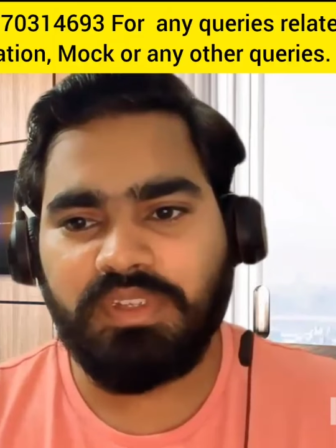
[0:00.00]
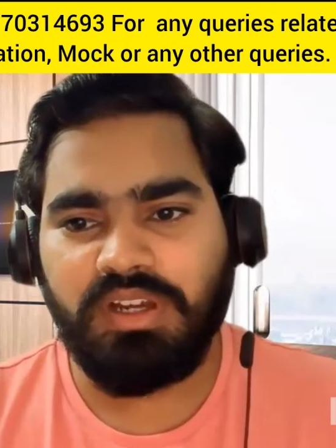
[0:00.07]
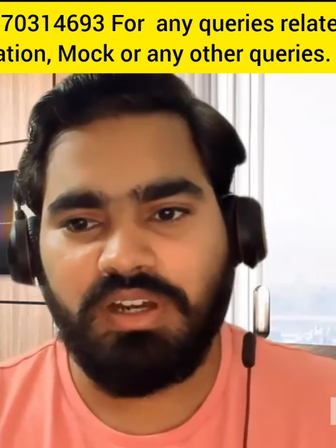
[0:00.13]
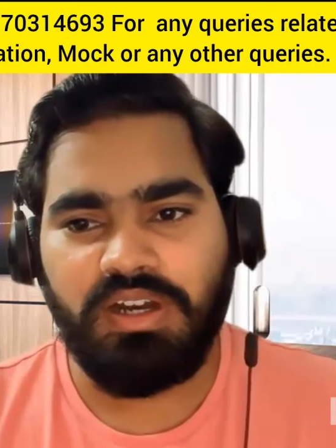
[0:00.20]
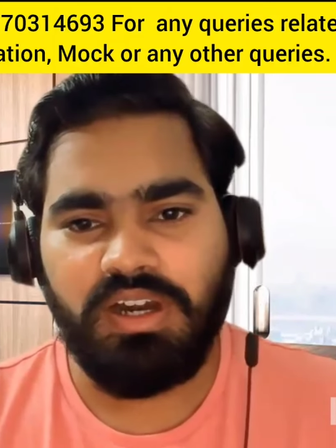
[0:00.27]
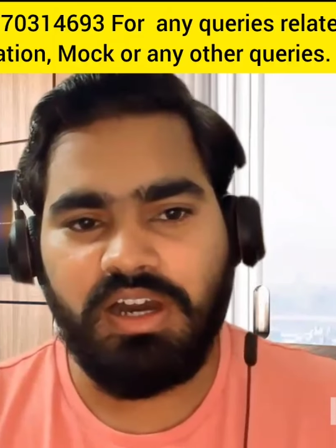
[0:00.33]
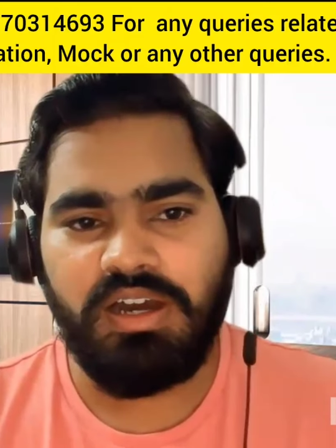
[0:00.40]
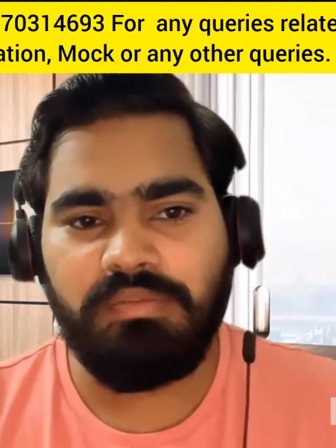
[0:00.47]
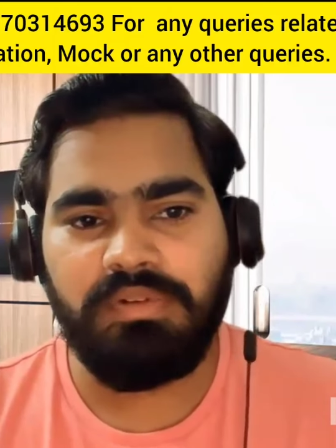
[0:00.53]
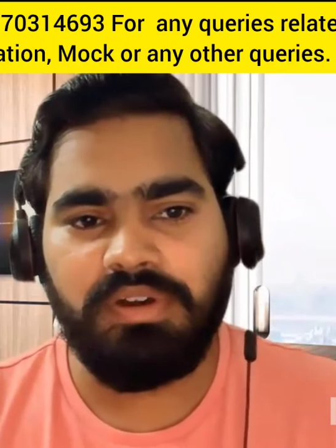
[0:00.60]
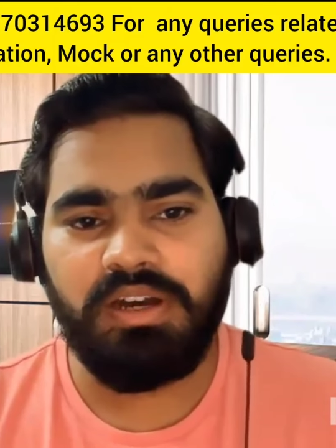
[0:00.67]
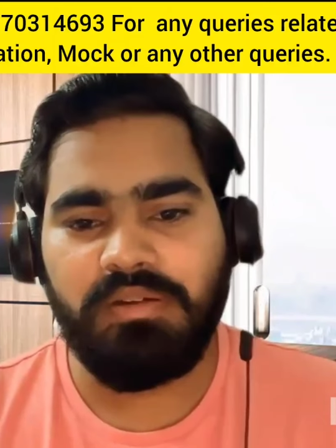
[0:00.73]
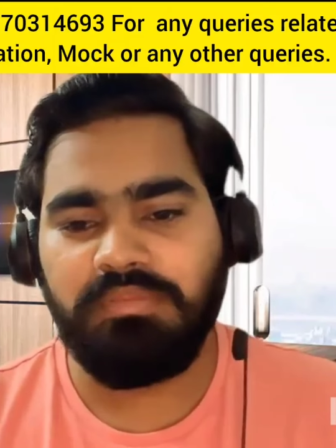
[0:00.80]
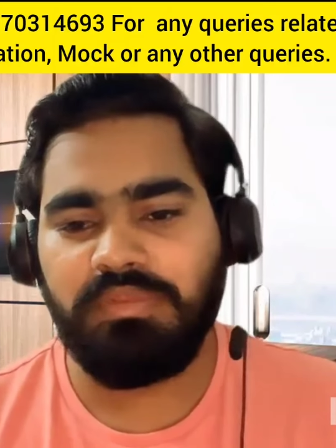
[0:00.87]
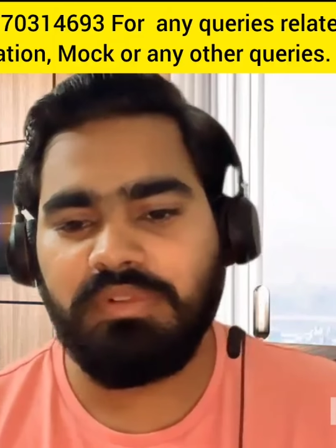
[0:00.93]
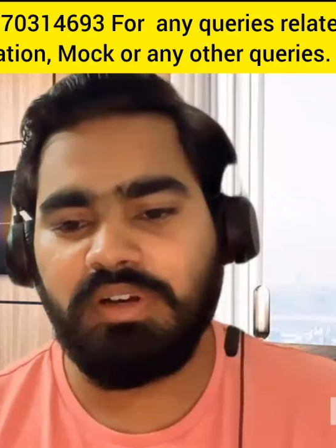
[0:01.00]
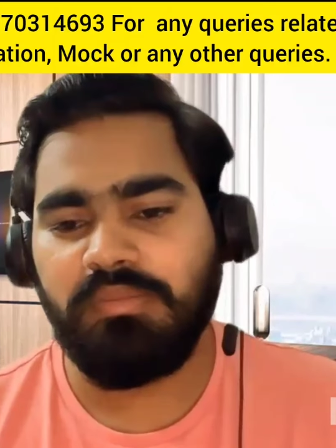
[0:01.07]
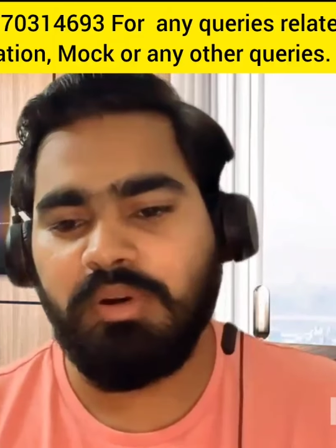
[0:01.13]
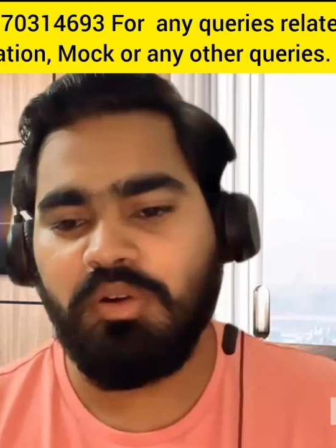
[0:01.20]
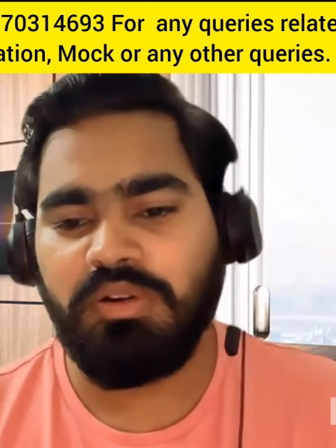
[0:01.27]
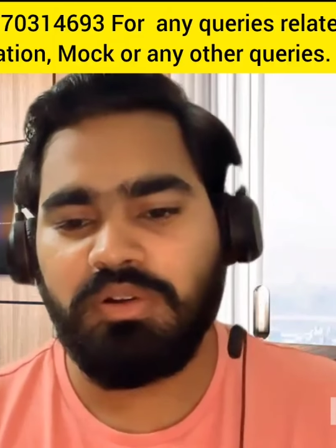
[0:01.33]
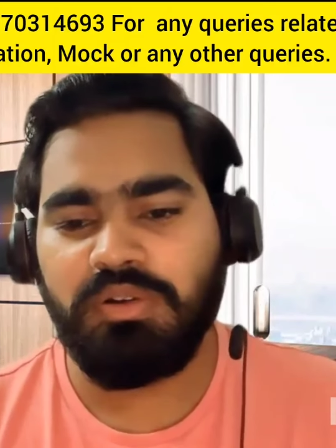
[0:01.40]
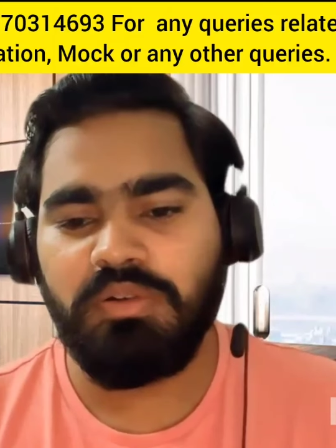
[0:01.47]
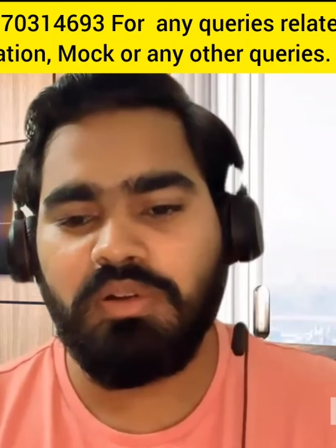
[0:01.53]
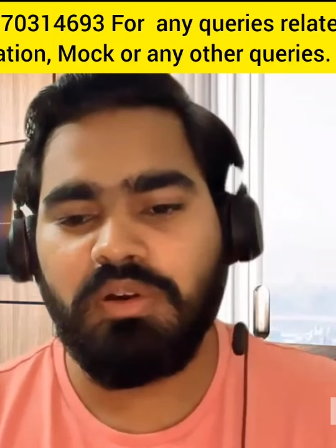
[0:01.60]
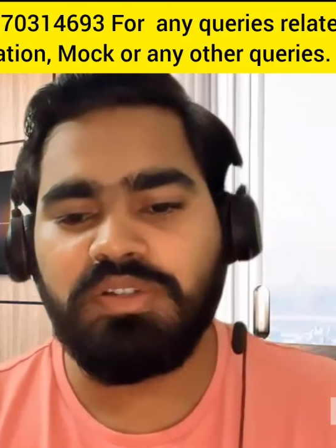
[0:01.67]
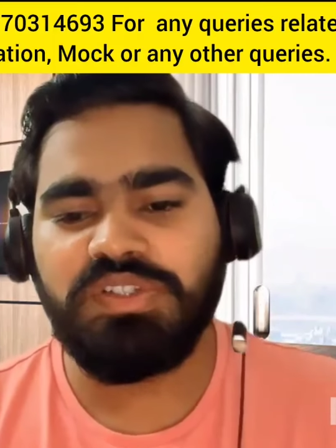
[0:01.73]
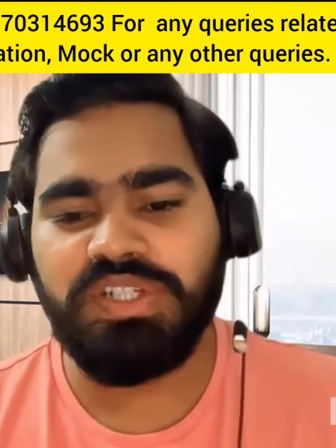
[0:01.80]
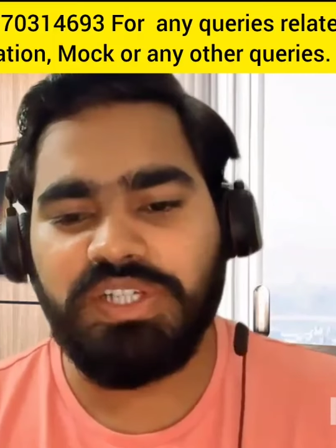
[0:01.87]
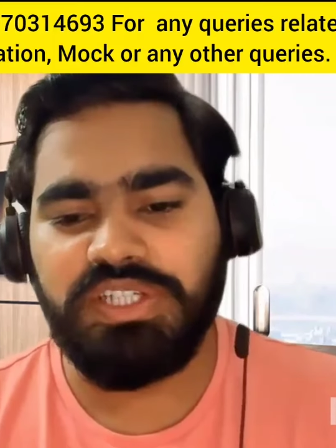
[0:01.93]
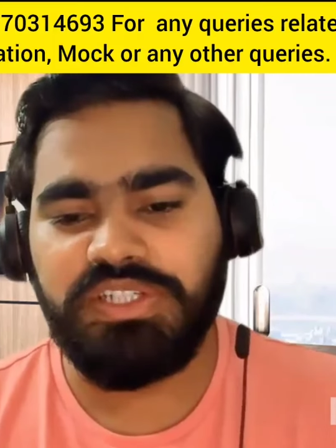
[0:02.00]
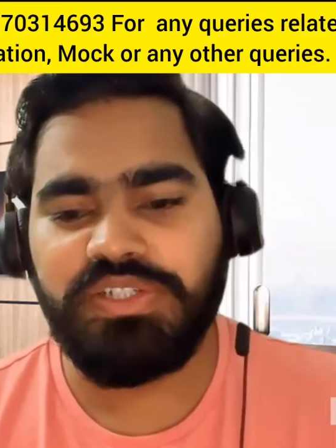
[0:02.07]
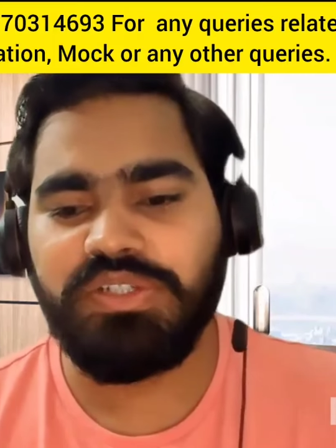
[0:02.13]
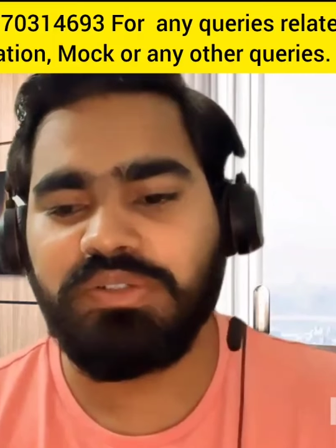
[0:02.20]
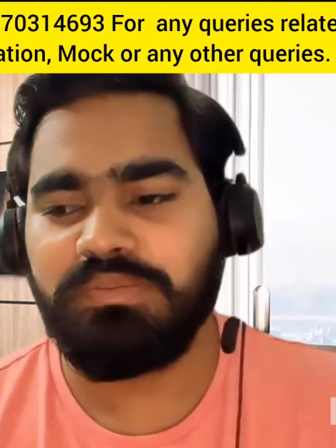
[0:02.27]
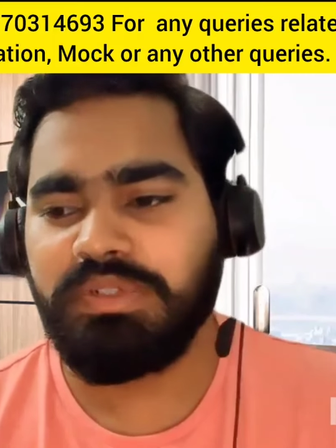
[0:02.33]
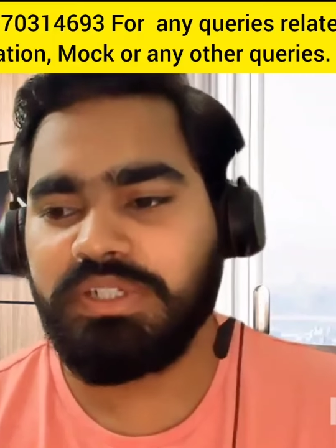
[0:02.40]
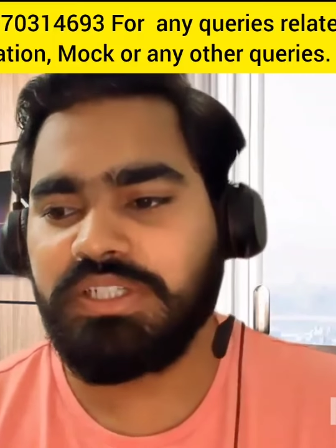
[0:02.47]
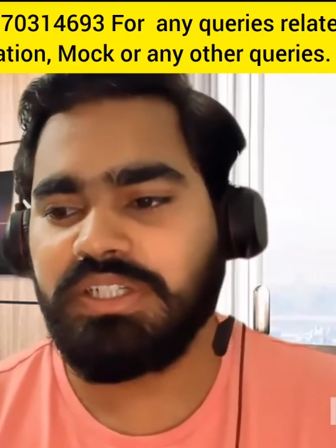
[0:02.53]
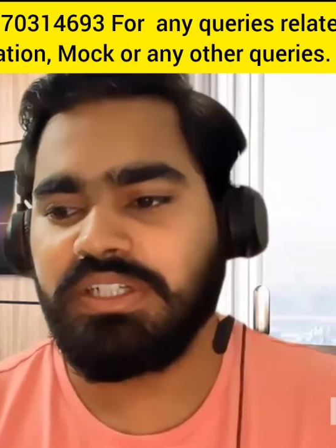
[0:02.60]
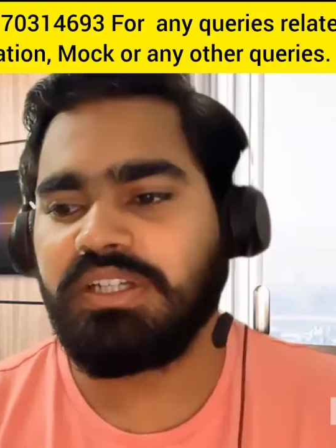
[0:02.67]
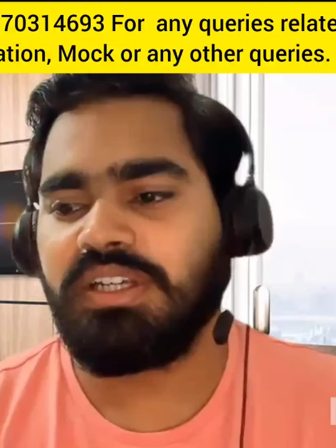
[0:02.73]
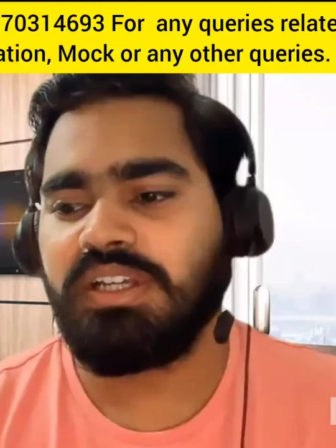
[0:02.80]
I'm about to launch a EC2 machine,